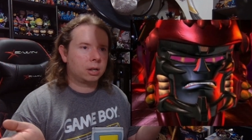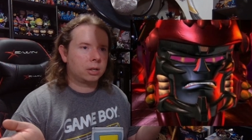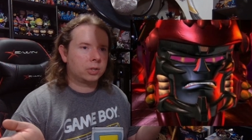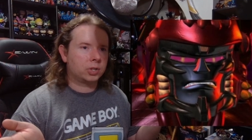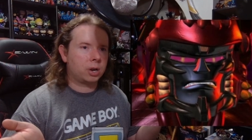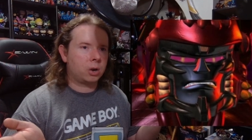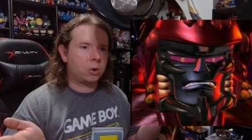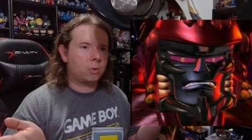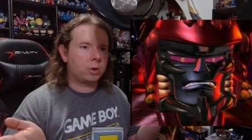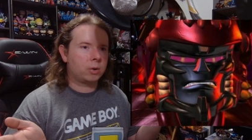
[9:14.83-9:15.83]

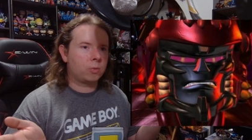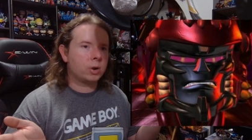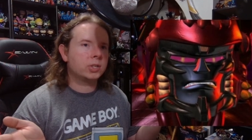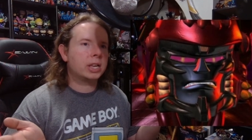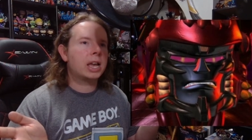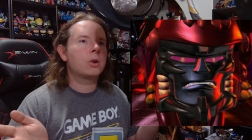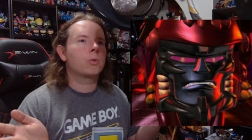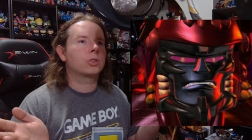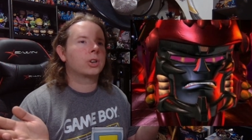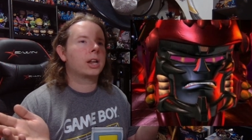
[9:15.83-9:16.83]
So once again,
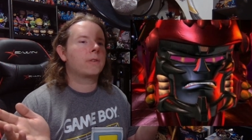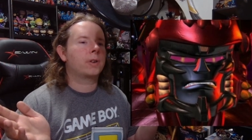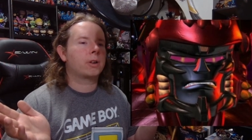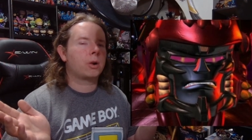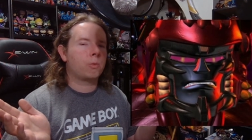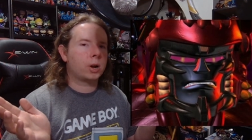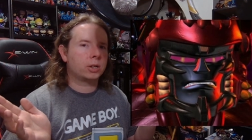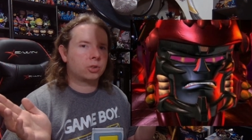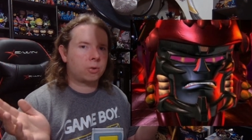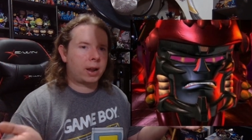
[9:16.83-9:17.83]
we're trying to figure out
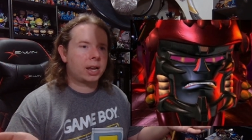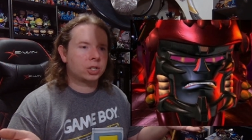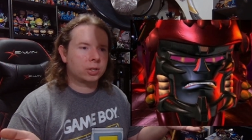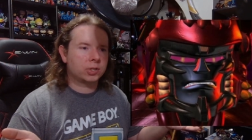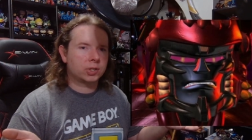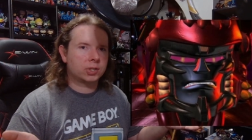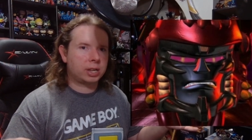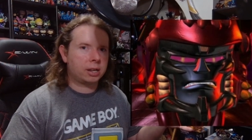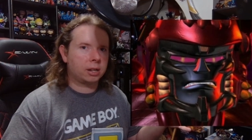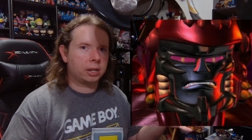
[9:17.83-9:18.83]
what Tarantulas'
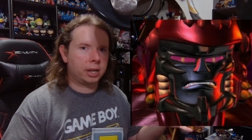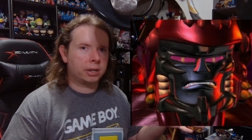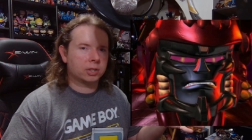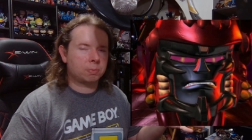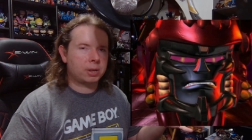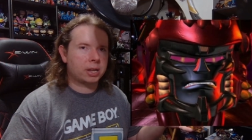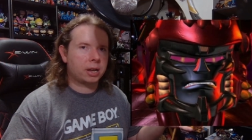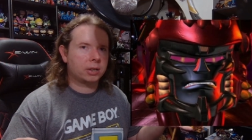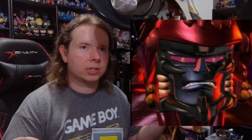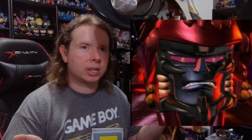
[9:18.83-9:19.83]
deal is
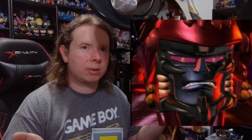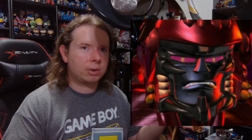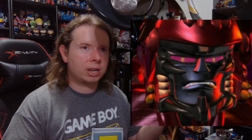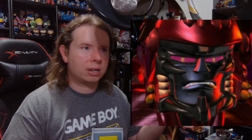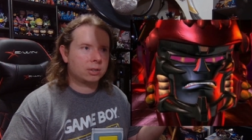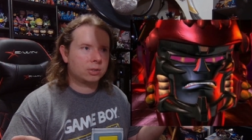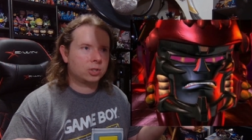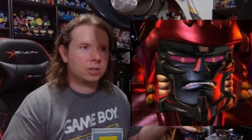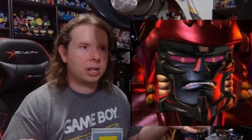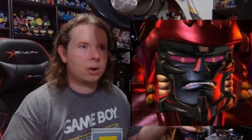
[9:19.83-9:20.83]
because that would,
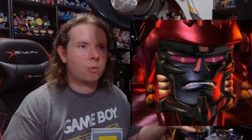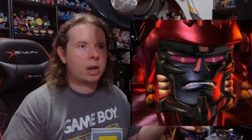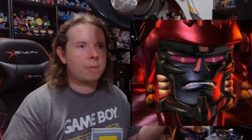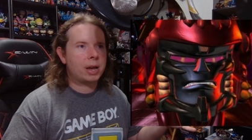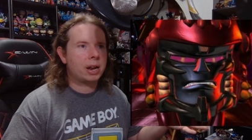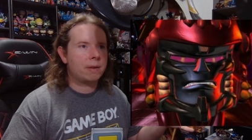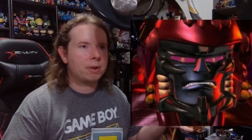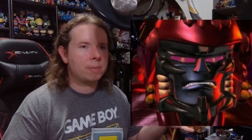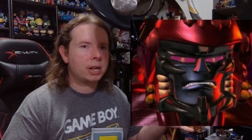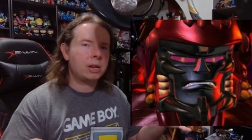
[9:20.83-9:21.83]
shouldn't that wipe out
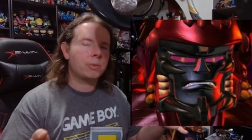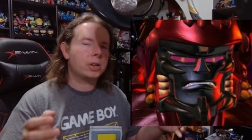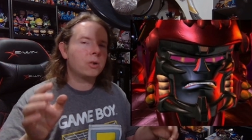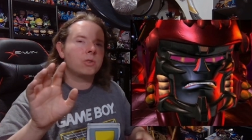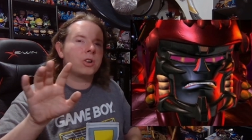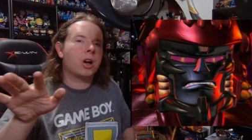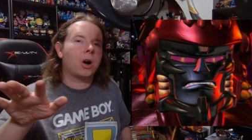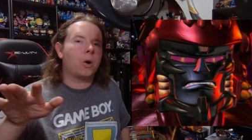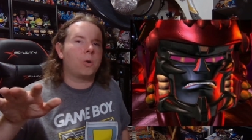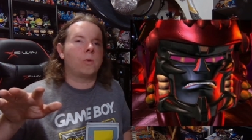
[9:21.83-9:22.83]
everybody? We don't
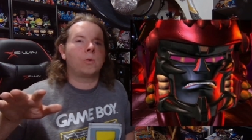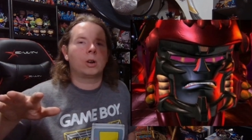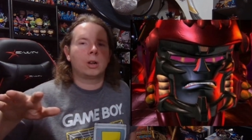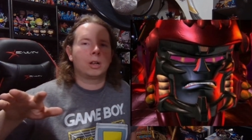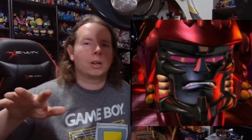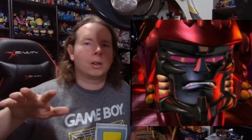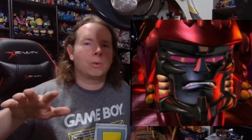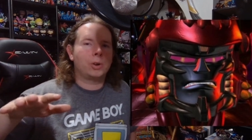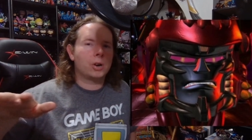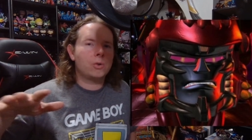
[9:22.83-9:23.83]
know.
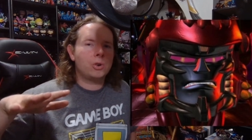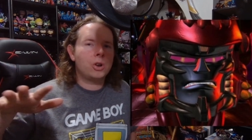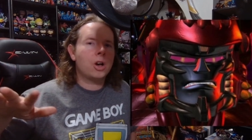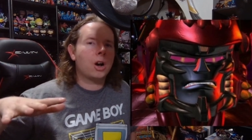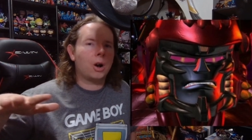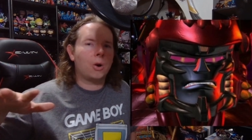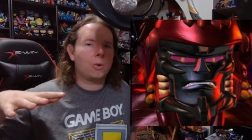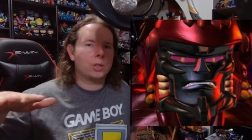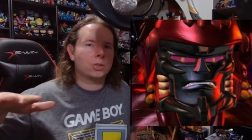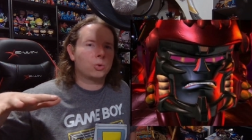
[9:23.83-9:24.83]
We don't
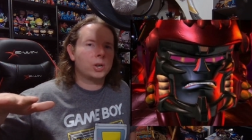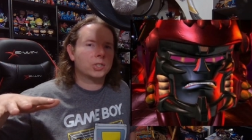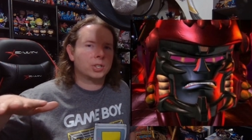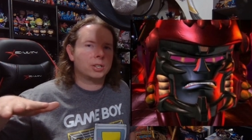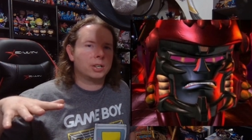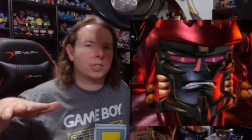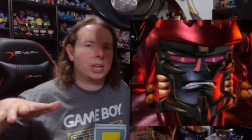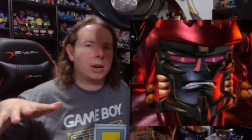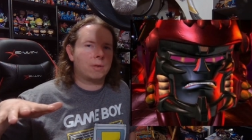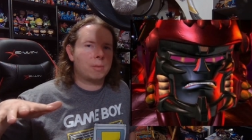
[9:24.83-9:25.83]
know the twist to this
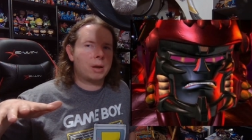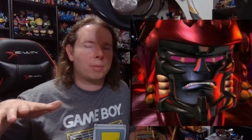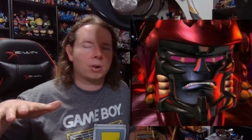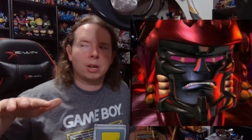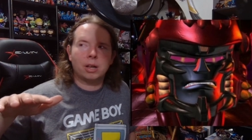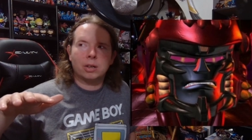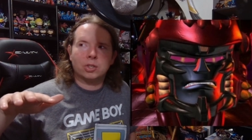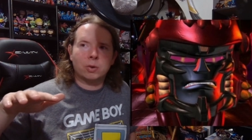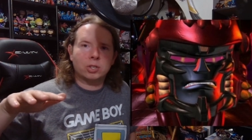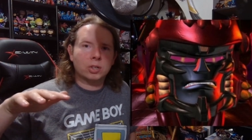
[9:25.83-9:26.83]
yet, remember.
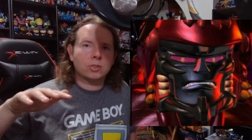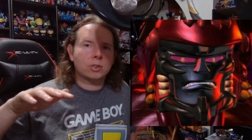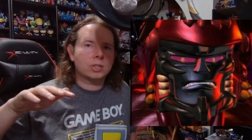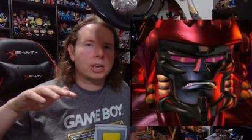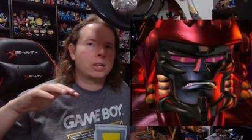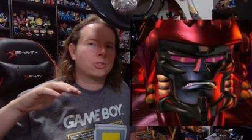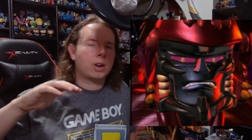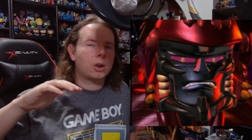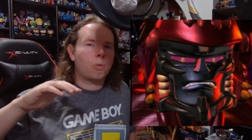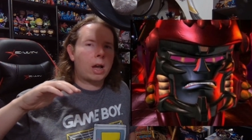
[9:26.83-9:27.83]
So it just looks like he's
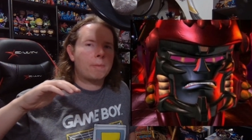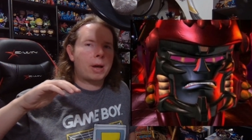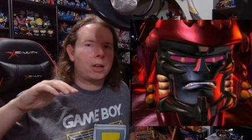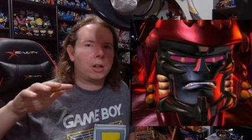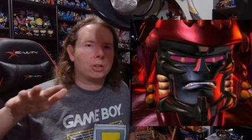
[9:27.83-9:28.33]
trying to wipe out all